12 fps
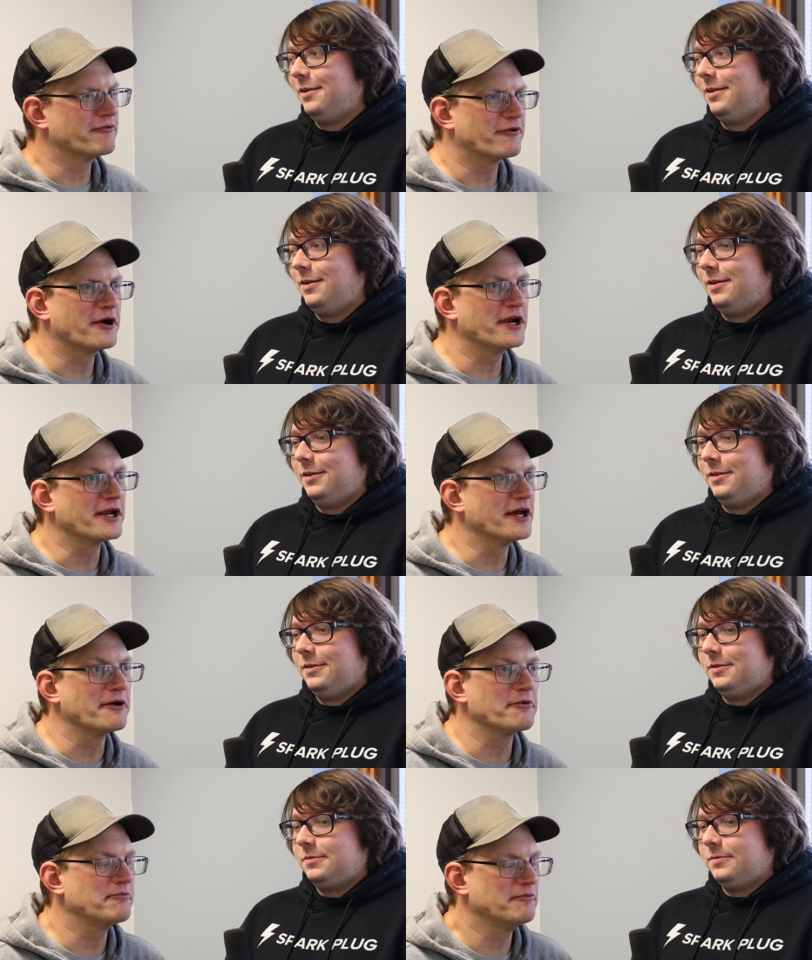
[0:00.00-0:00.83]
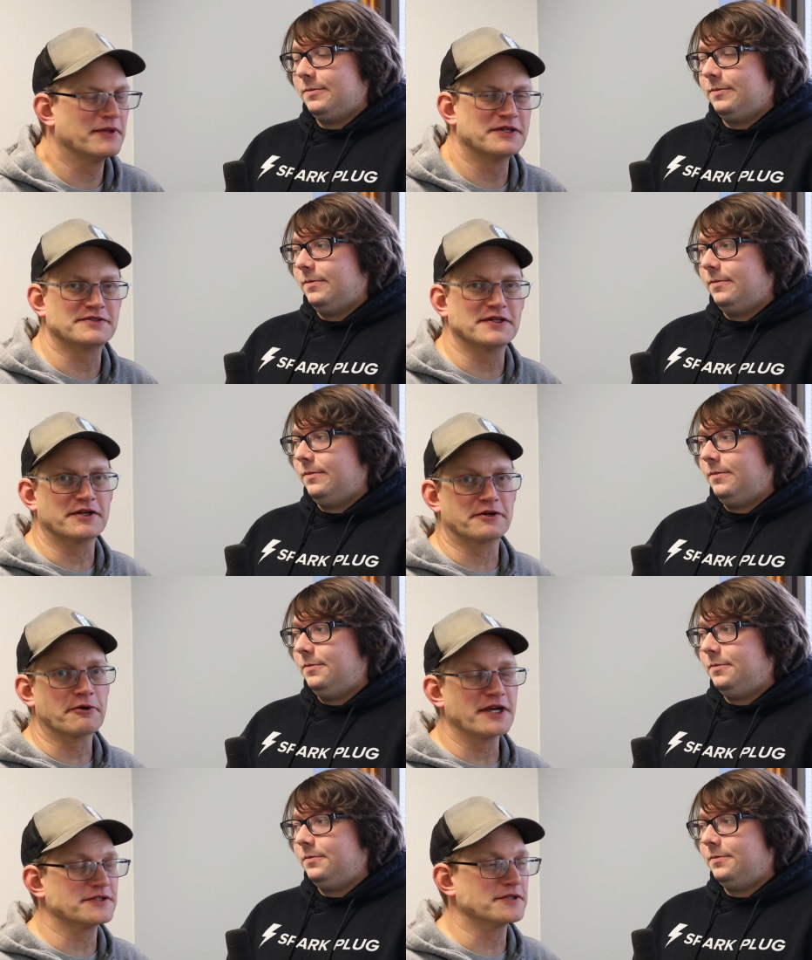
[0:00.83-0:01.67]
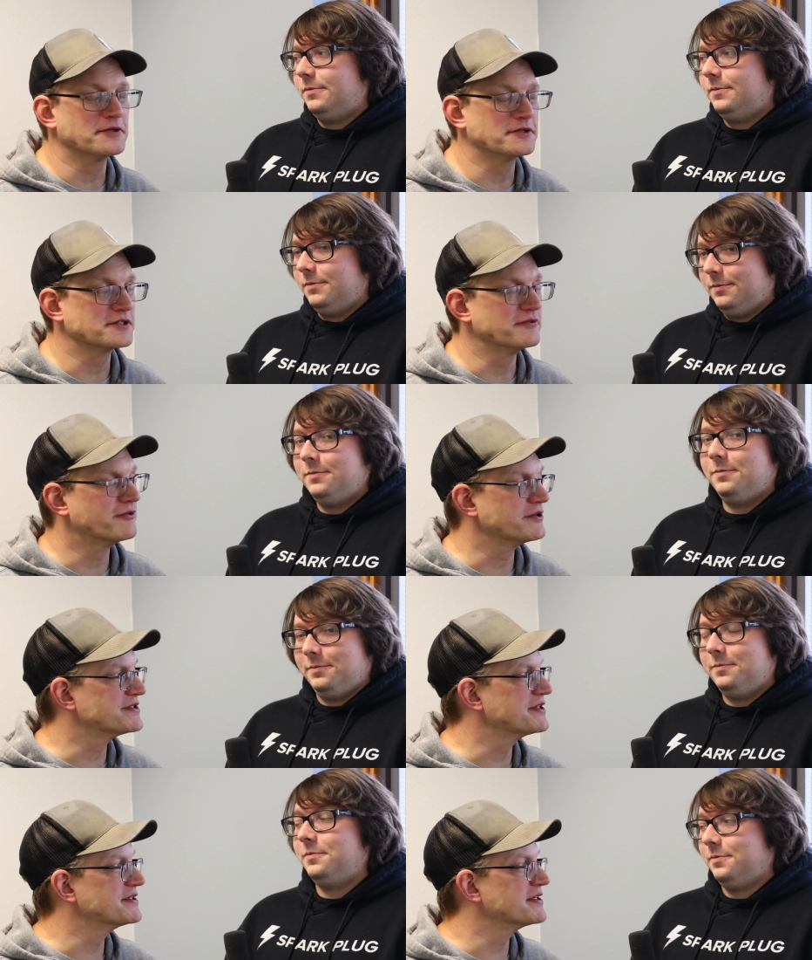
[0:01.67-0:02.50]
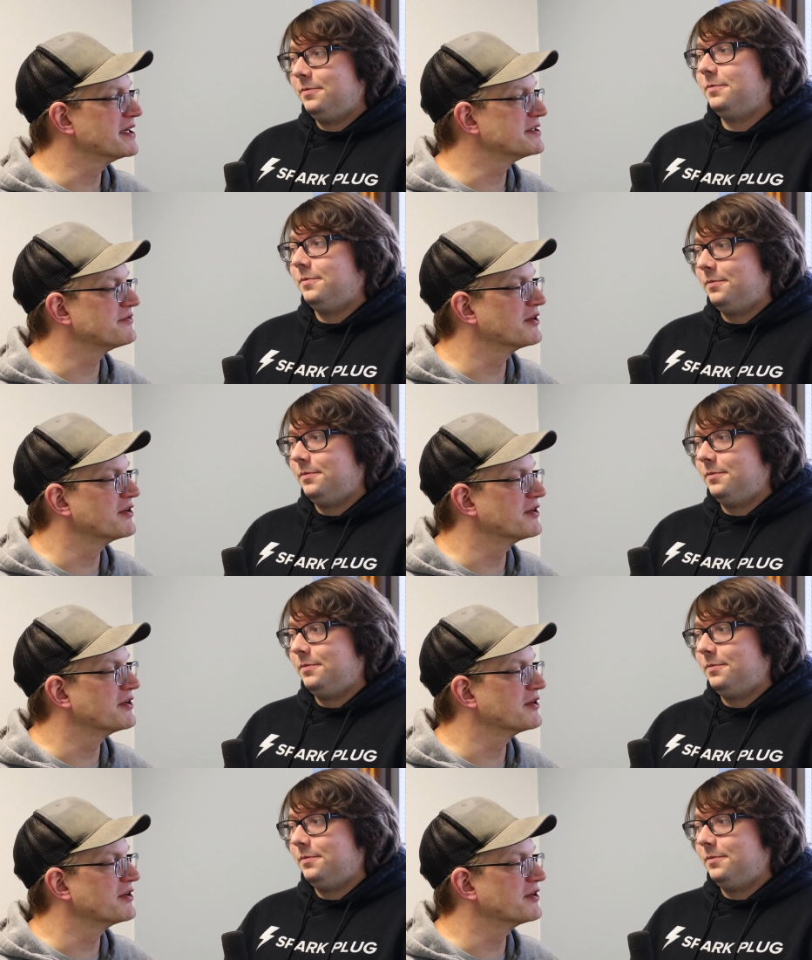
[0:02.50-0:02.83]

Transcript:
Speaker 1: for right now, it's a great solution for CCS